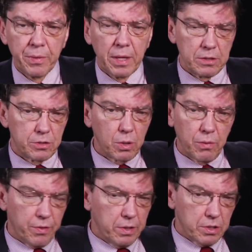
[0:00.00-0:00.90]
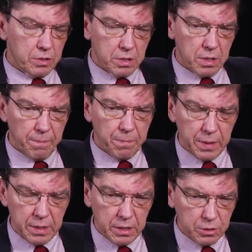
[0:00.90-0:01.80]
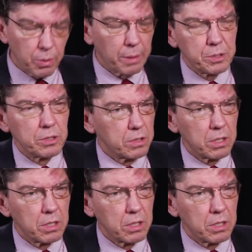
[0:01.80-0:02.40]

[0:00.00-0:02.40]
And so if just disruptions